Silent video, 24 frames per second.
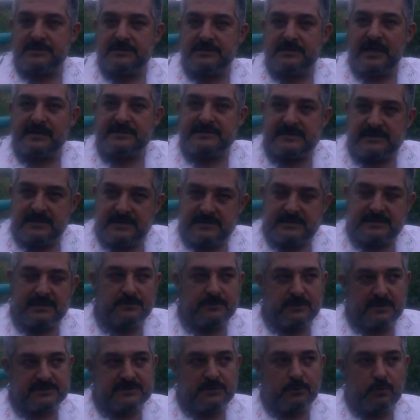That system
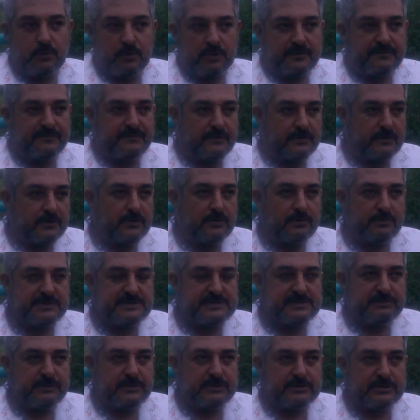doesn't work for human
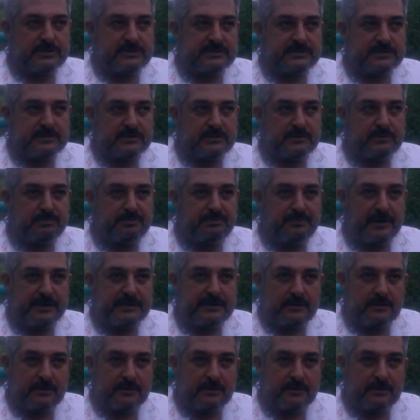species. But